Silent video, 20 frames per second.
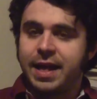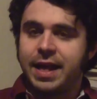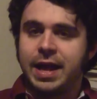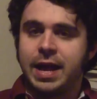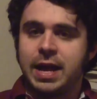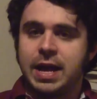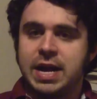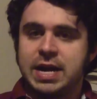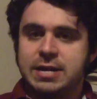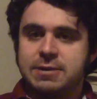
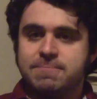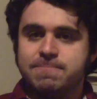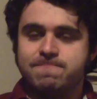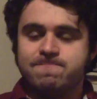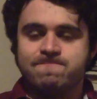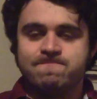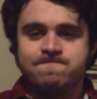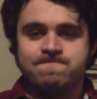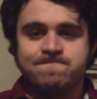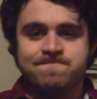
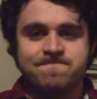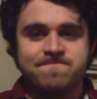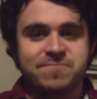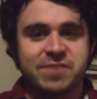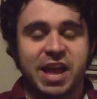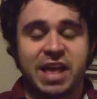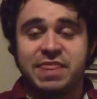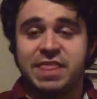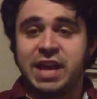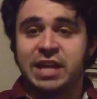And
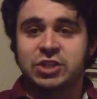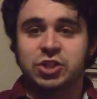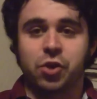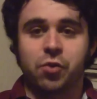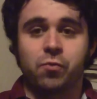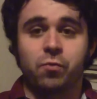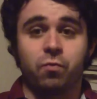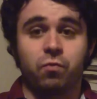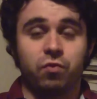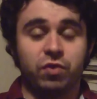that's
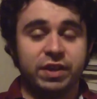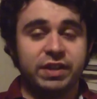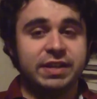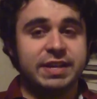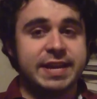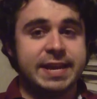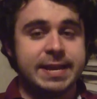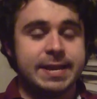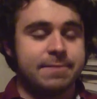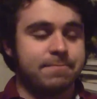
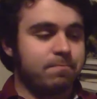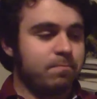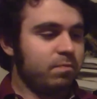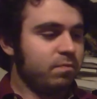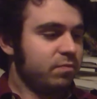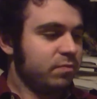really